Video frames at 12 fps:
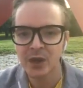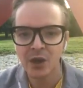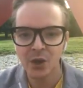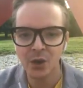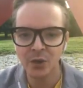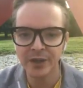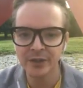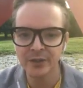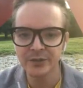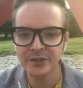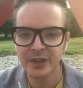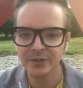all that
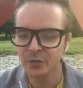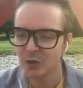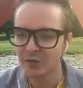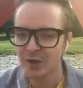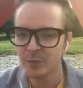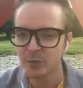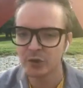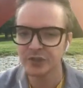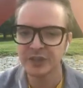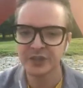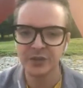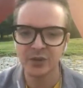good stuff. If you have any
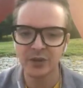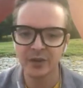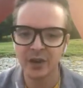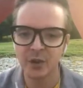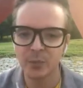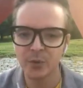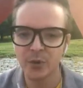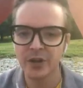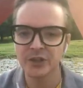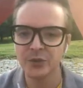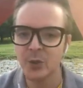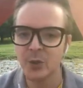projects or
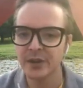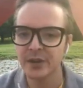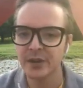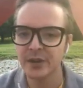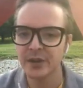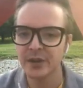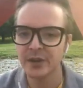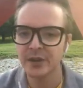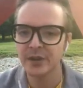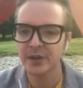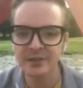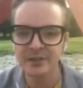products you want to
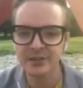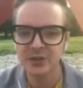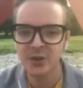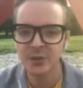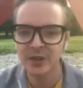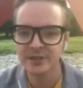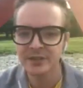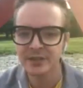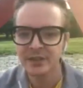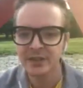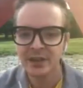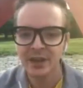advertise, then go
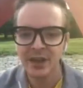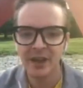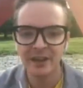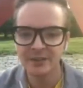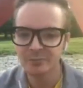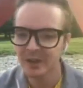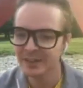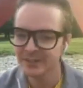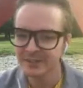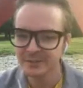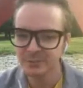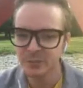nuts. And
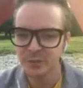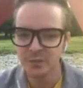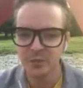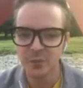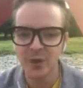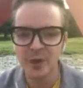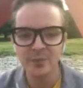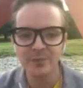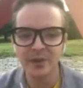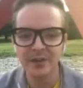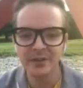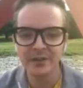from my
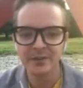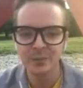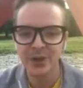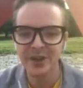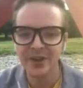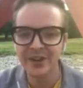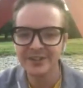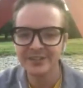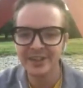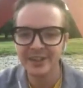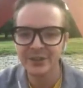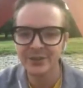heart,
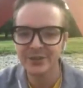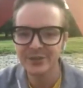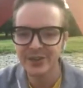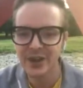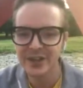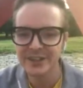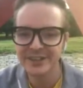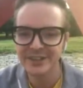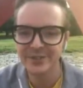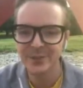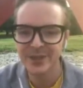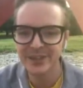thank you guys
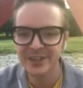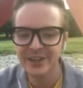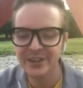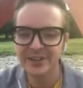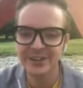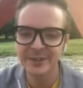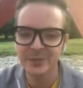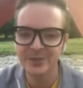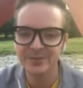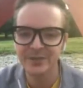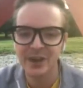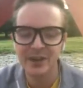for being here. It's been
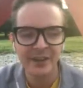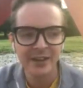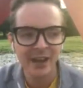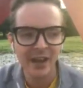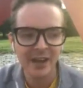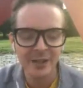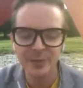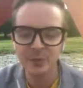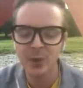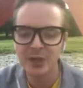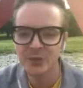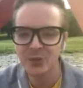fun. It's been
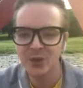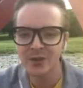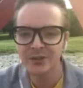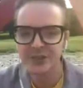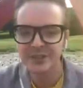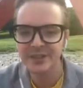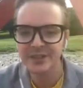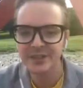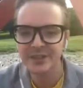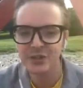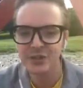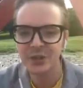way too long since I did a
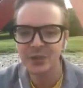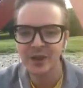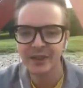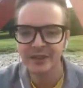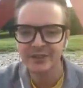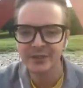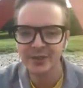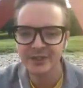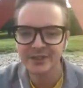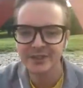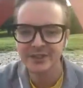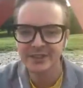show, so
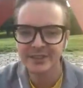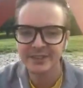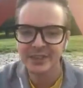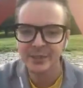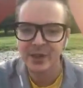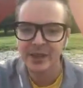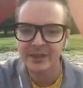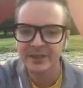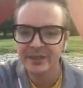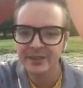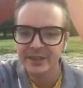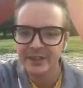let's keep at it.
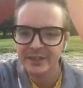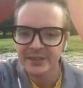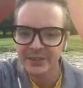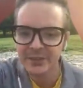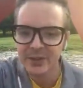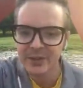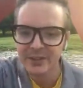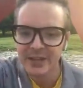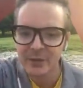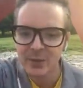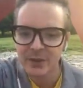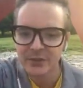So yeah,
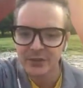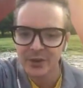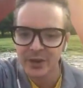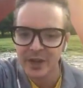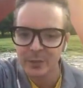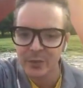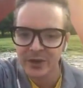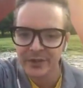why don't you go ahead, Brandon?